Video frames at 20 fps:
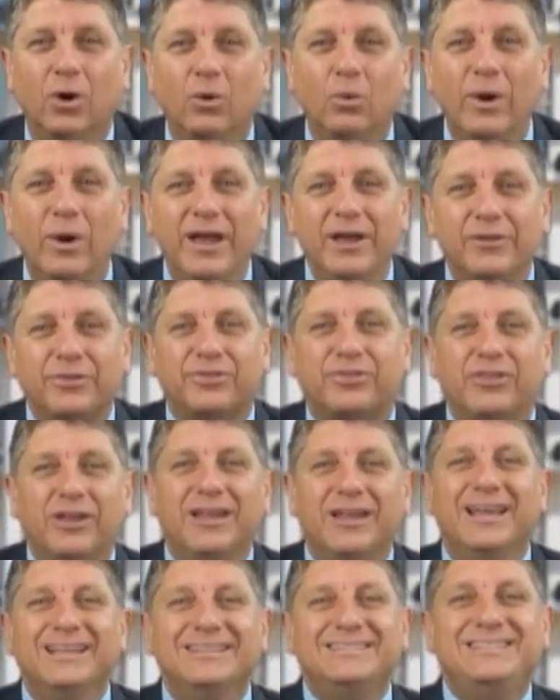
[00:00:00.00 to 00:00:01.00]
with
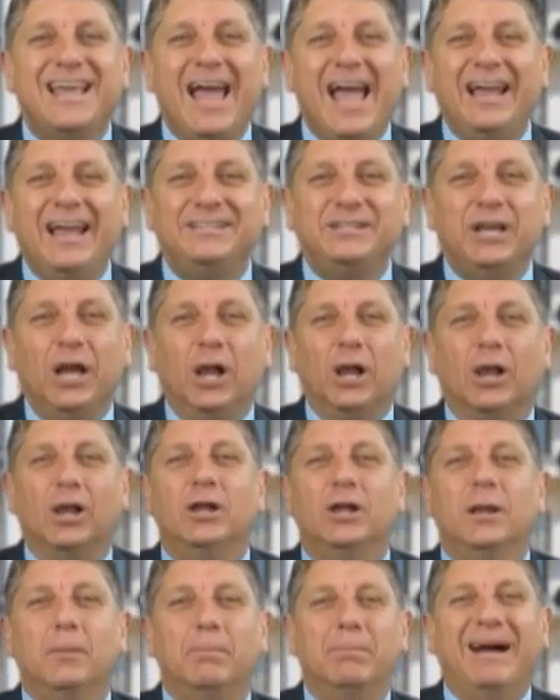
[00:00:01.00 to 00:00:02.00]
Daniel
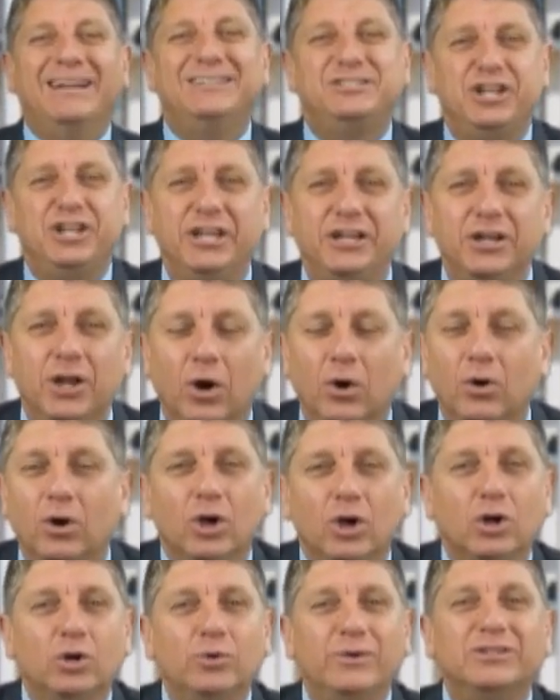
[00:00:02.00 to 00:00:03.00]
Bongino,
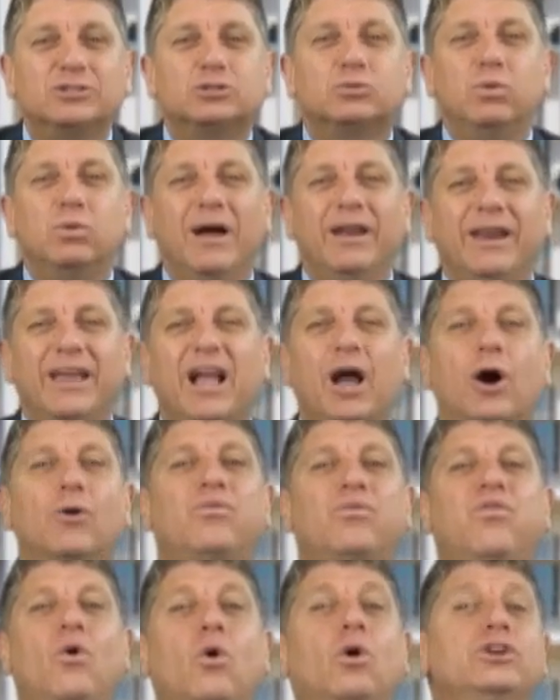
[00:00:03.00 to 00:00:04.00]
who is running
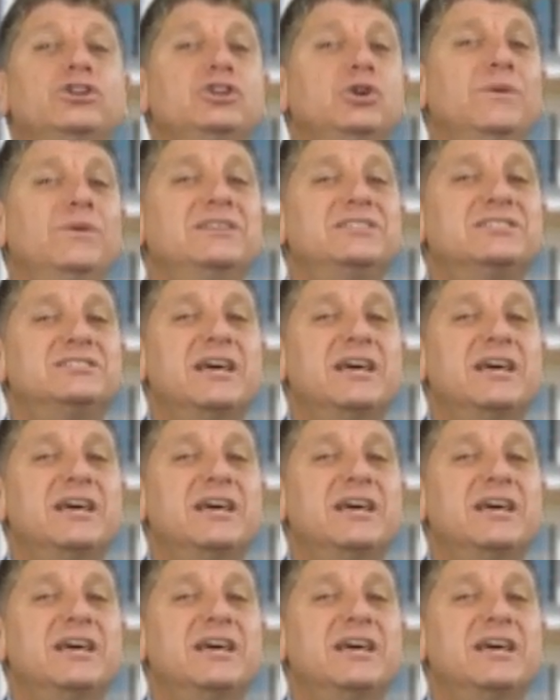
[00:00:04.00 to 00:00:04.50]
for U.S.